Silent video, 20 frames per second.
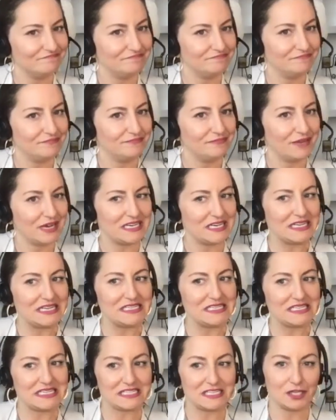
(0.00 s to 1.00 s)

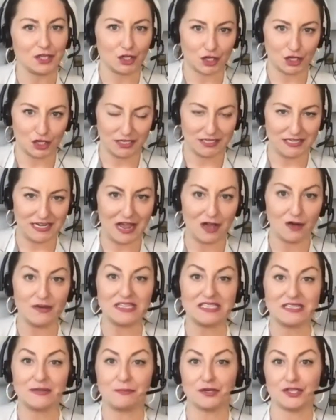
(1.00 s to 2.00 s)
But does it look good now?
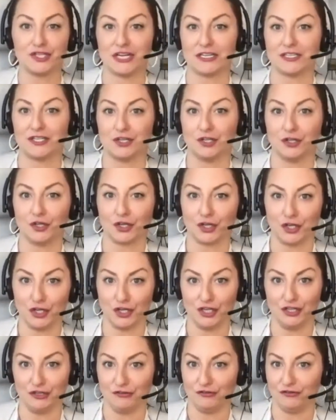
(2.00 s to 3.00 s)
Is it projected to look
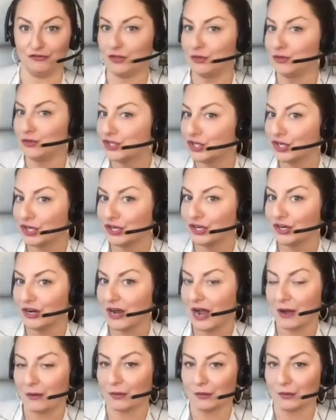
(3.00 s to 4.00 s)
good in the future? How
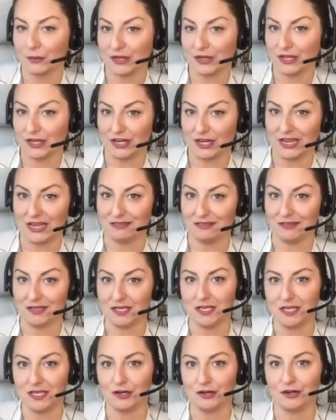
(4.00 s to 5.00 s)
are we going to end the
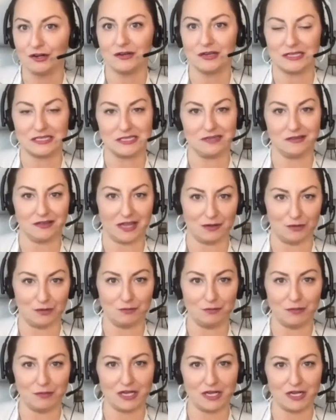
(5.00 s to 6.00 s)
year? Is it in line with
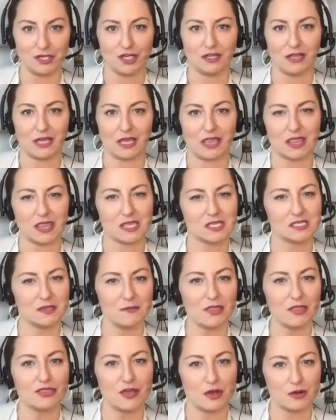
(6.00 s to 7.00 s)
budget? Like some of
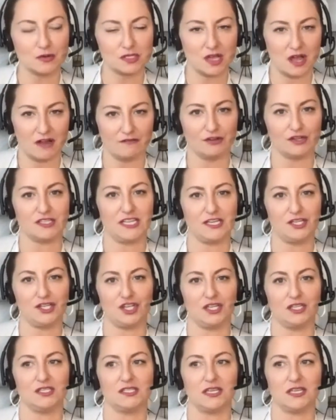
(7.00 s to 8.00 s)
those
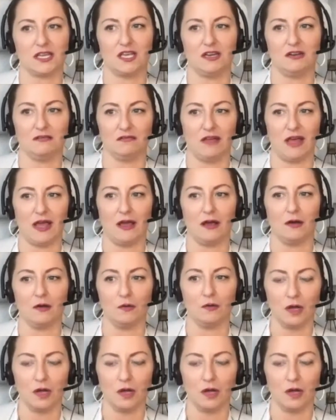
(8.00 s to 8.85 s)
conversations that can allow